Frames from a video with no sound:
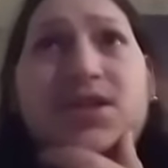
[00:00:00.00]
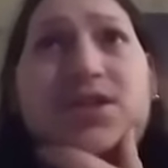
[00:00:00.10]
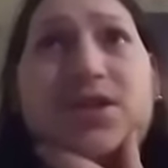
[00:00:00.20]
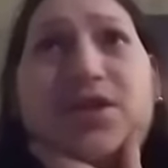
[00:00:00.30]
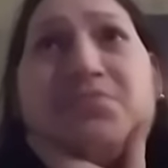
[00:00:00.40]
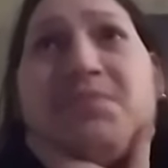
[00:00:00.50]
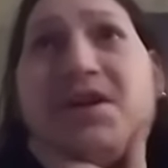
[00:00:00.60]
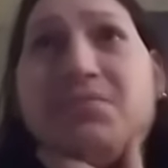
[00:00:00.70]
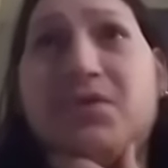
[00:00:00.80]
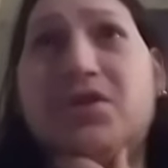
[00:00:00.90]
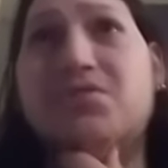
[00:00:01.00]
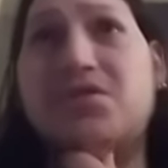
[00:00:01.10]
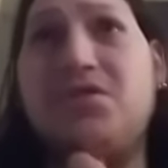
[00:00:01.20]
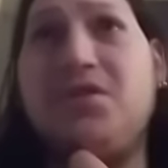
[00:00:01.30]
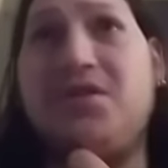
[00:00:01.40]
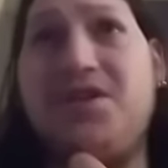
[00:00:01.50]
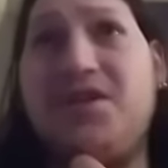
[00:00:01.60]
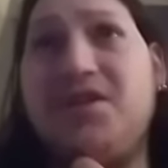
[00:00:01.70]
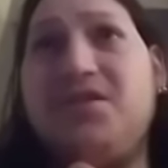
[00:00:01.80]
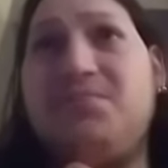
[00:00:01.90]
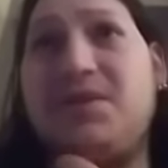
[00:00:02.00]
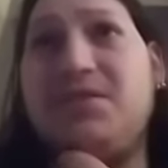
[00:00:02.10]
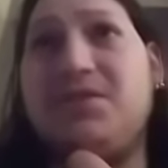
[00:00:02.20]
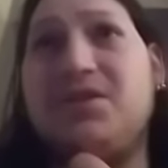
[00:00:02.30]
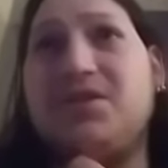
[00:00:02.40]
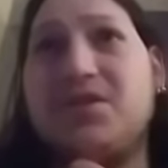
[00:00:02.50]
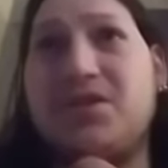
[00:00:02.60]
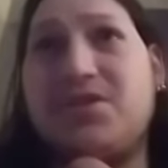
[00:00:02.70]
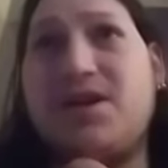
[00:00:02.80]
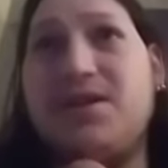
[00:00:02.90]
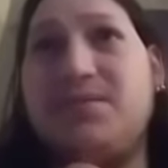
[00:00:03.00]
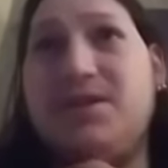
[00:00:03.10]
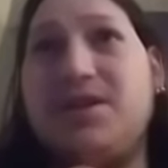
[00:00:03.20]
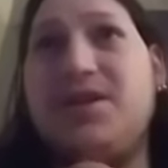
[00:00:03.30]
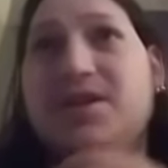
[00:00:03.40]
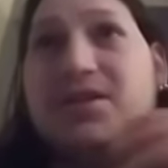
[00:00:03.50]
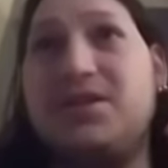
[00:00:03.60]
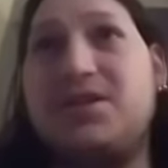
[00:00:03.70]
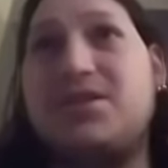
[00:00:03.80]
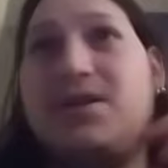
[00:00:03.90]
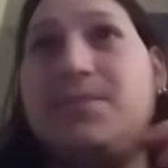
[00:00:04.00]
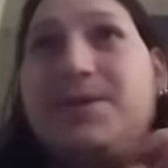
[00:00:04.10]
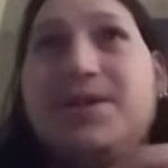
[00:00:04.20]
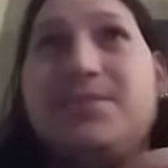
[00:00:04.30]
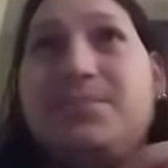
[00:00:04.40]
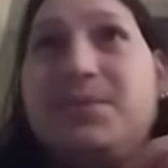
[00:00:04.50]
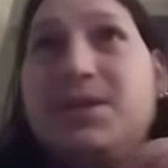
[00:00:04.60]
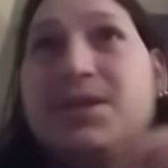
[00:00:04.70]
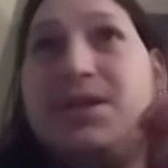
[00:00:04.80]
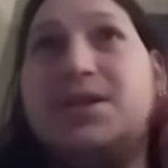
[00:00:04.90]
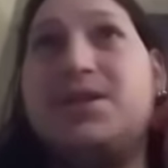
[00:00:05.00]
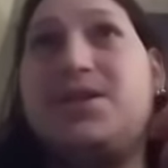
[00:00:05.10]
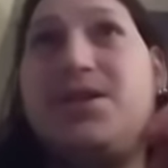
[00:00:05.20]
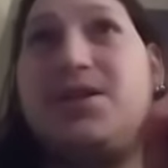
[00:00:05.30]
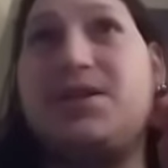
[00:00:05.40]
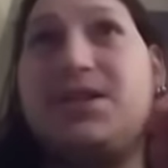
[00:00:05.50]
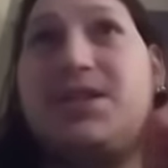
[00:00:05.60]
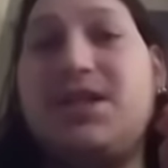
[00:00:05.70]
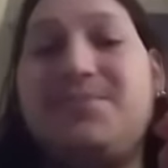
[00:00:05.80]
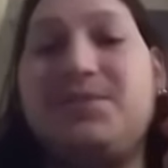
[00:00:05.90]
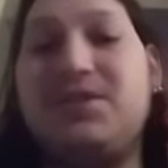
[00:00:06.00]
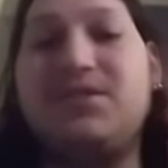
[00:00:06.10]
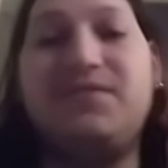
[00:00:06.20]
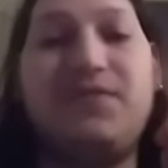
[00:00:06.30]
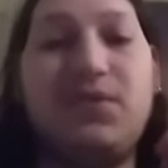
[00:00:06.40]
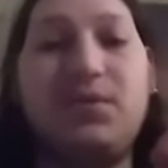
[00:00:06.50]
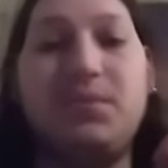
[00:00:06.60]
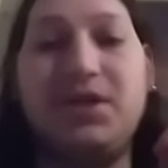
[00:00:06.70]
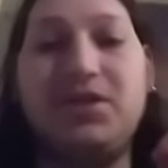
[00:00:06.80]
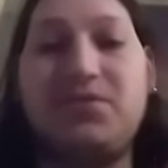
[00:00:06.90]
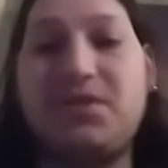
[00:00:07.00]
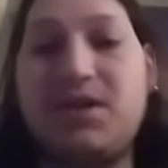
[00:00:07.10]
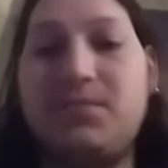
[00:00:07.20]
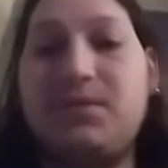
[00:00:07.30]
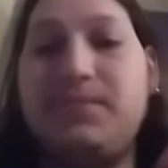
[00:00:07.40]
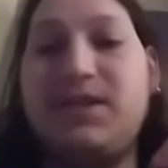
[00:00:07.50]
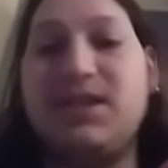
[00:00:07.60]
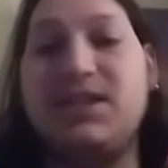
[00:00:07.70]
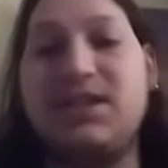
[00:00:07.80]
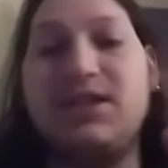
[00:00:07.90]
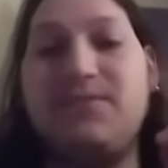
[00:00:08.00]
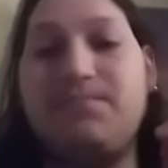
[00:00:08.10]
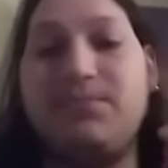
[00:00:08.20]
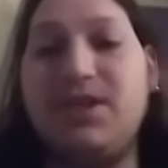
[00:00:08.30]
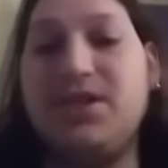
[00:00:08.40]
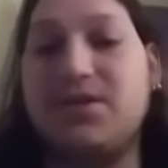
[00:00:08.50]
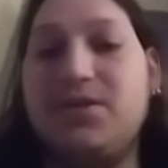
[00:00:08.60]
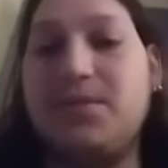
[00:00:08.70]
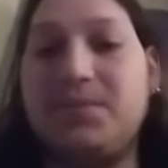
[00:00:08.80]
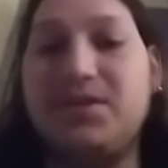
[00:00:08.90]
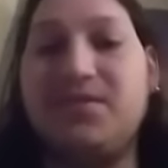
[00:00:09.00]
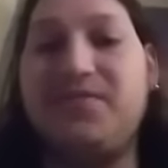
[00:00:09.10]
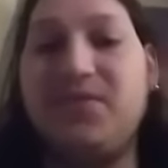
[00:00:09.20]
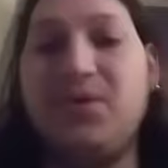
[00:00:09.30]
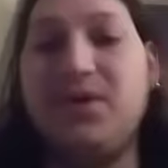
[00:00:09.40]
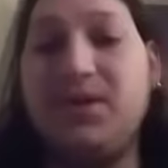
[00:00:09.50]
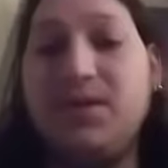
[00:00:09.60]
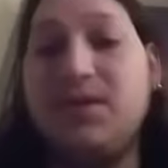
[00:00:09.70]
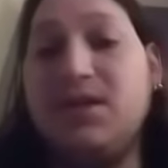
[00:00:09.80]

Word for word: So you might want you you're gonna need you might want to go subscribe. Y'all need to go subscribe to him so y'all can see episode four when it drops because He's going to do episode 4,